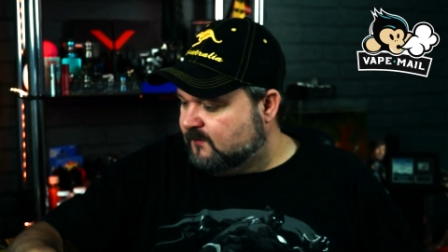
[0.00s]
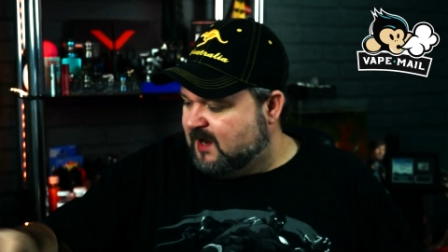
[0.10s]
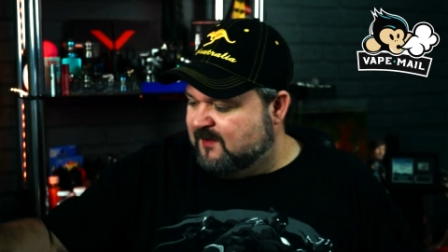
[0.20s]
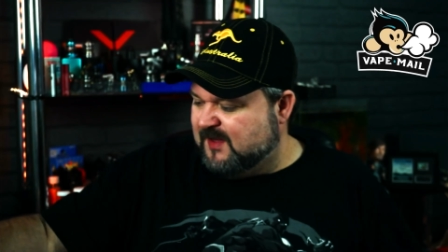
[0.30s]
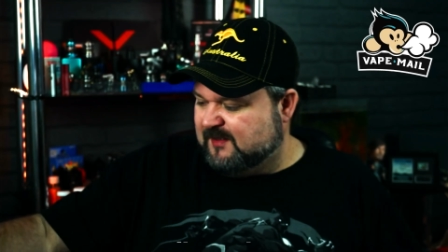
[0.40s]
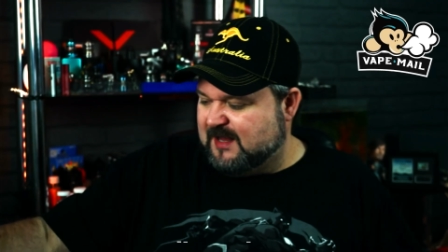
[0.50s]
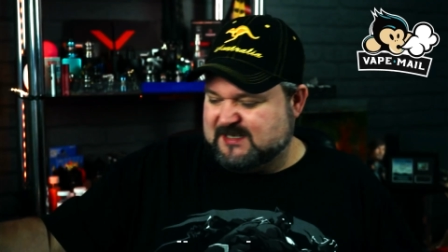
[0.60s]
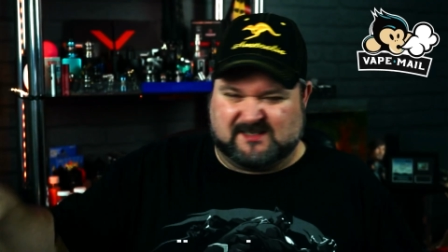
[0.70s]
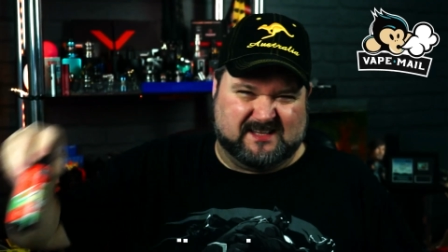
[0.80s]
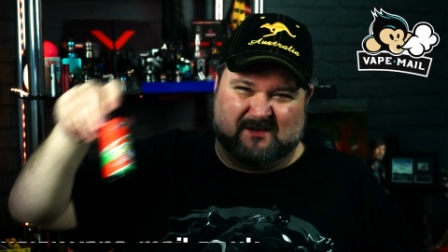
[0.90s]
And then
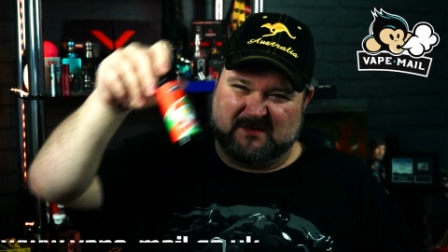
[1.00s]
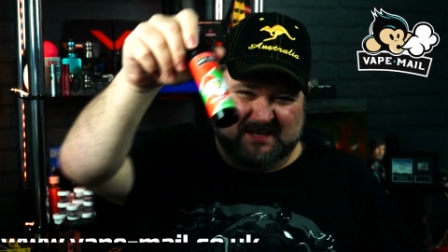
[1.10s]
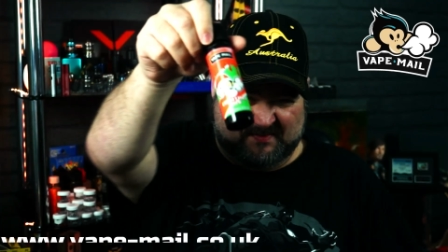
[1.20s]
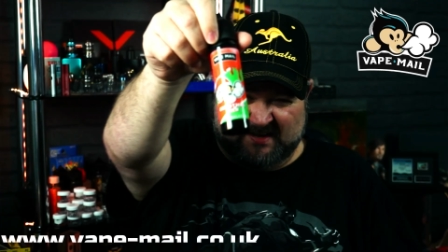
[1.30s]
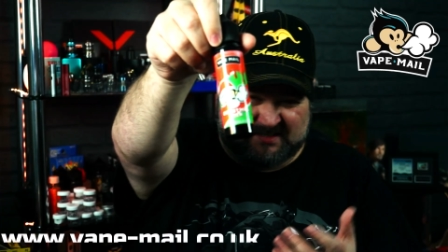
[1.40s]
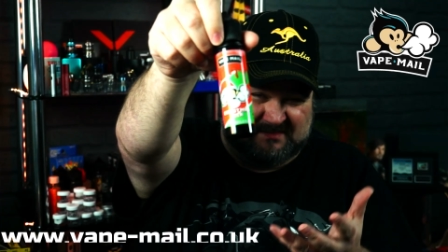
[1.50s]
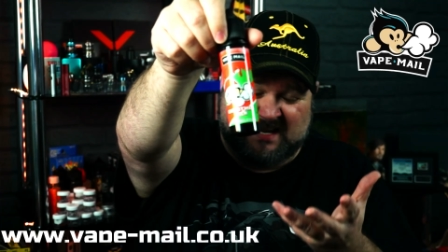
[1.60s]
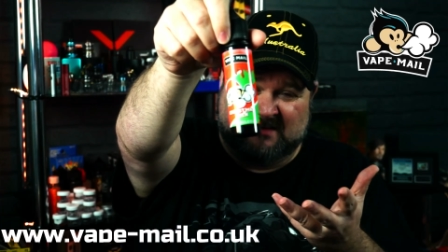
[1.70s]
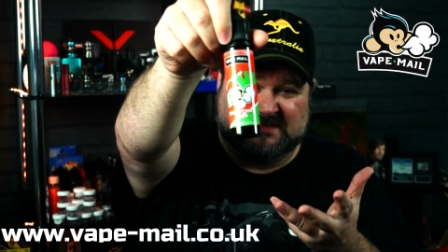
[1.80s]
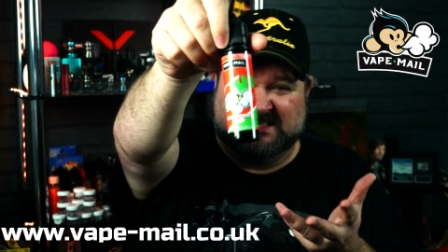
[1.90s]
last that that's
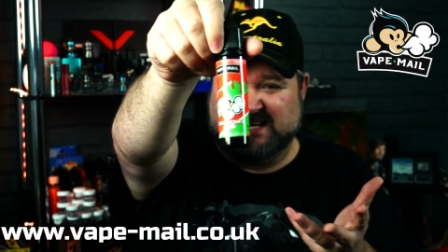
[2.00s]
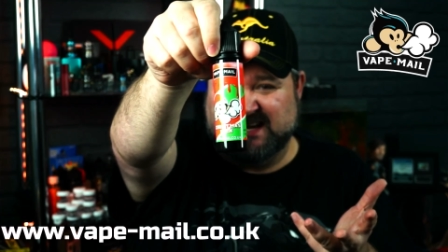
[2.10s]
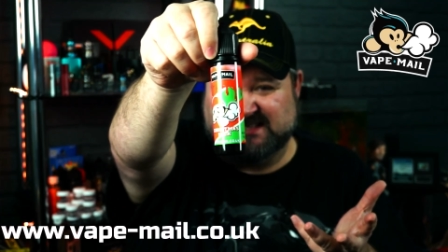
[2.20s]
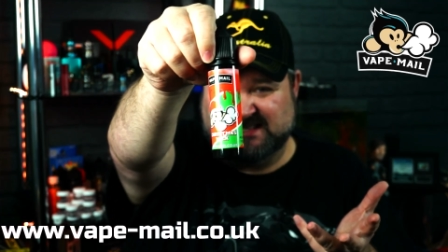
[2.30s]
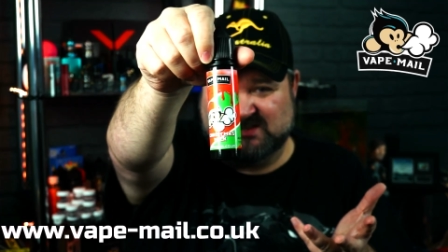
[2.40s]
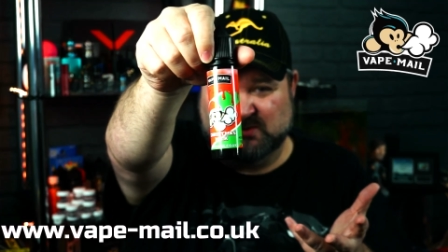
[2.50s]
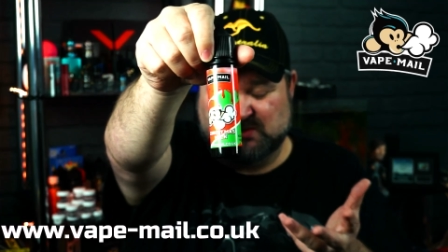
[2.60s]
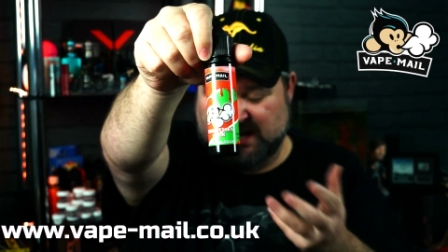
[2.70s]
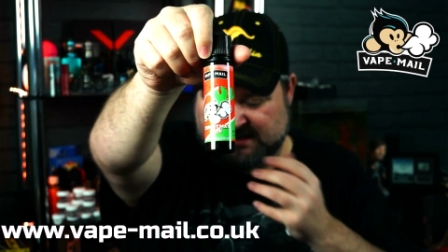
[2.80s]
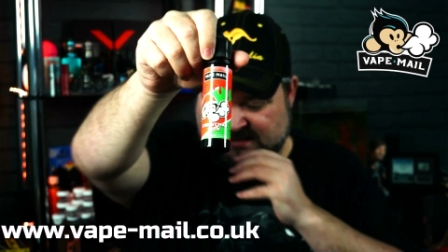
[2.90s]
down to taste is
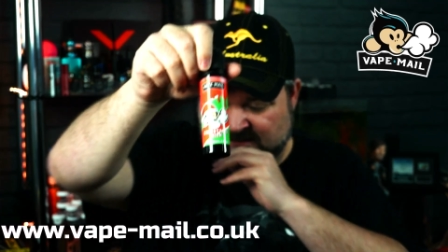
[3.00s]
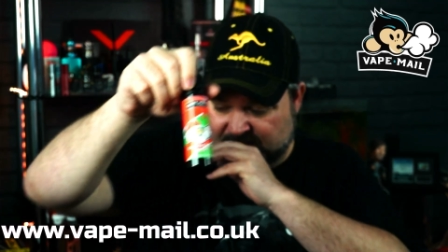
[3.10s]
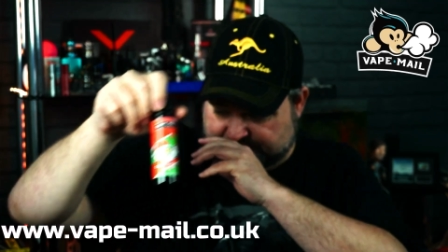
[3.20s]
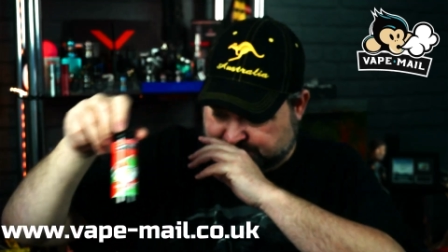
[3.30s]
subjective.